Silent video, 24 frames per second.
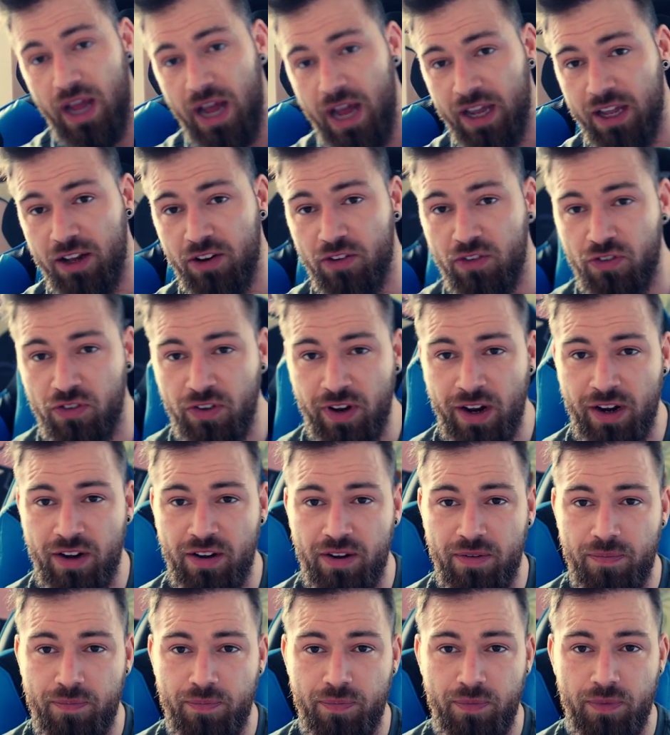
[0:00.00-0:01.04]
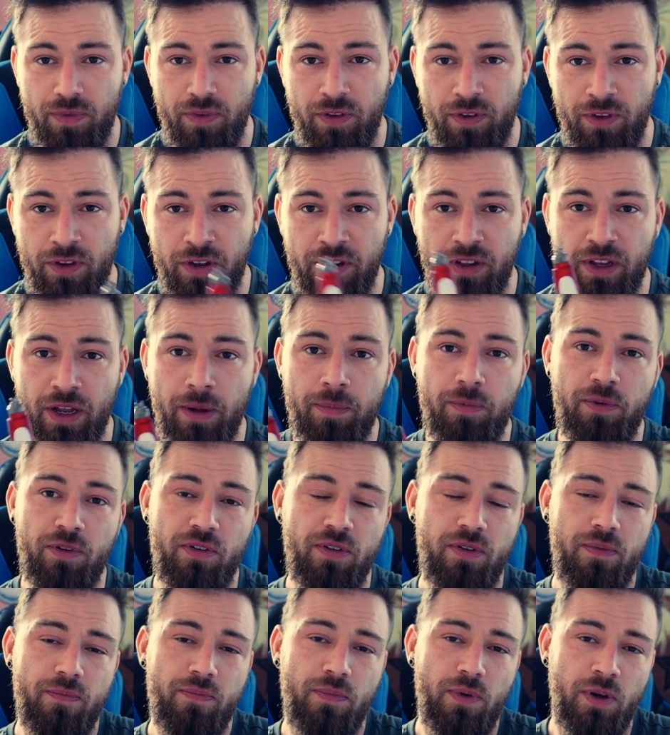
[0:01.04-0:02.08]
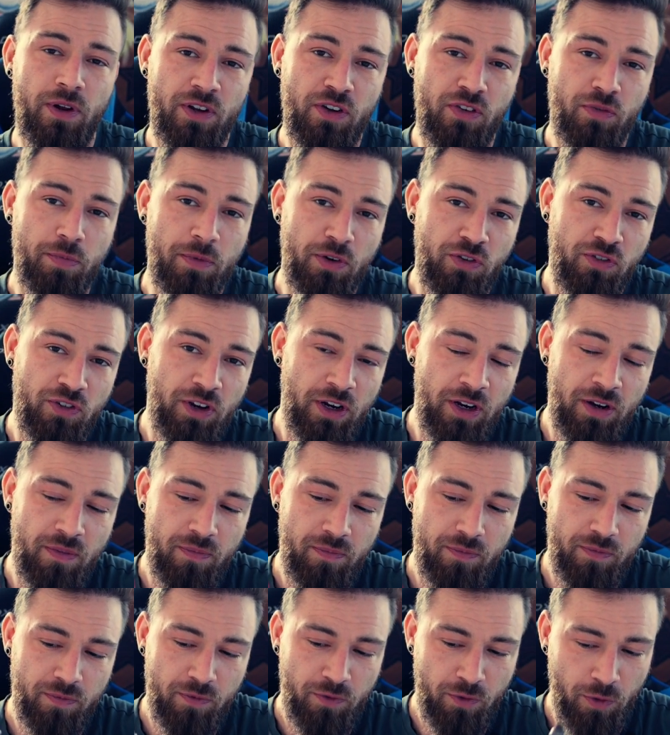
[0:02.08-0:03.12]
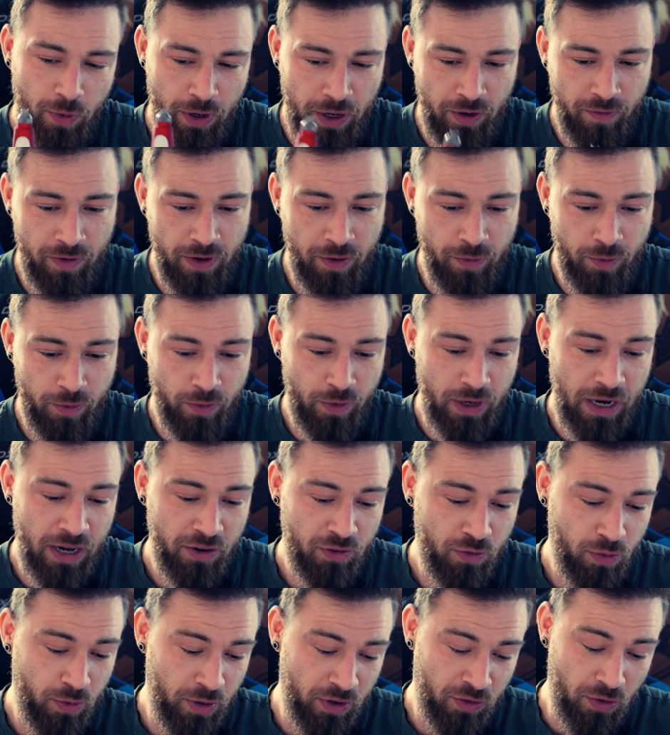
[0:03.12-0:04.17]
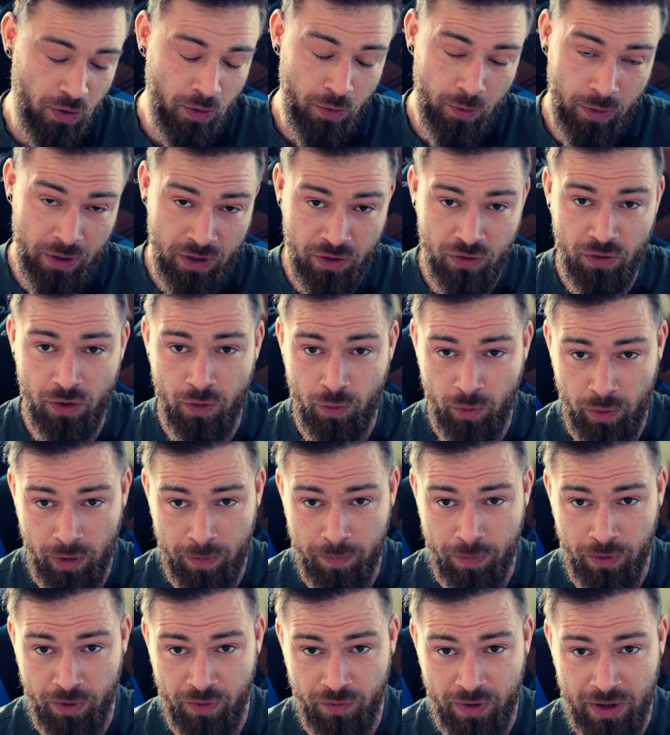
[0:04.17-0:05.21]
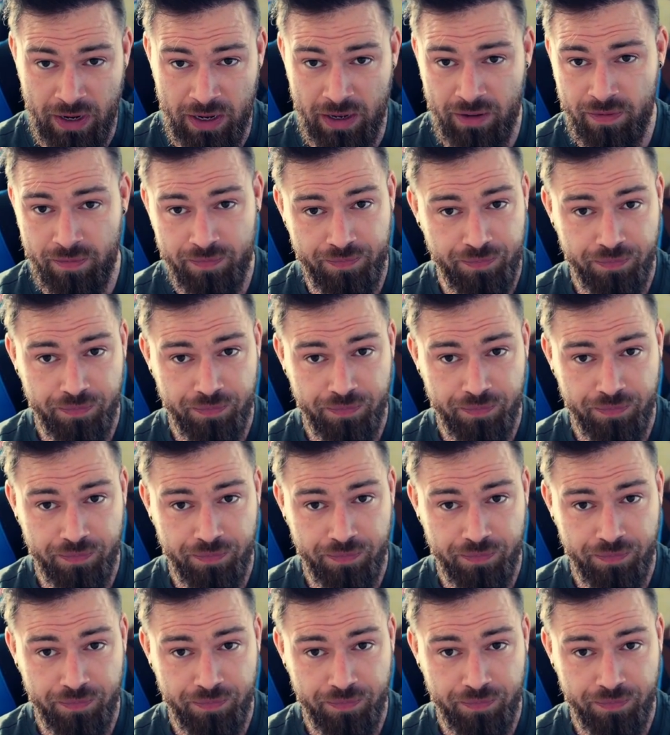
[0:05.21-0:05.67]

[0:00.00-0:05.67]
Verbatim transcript: I can set the depth on this machine for whatever I would like to. It's always on 1.5.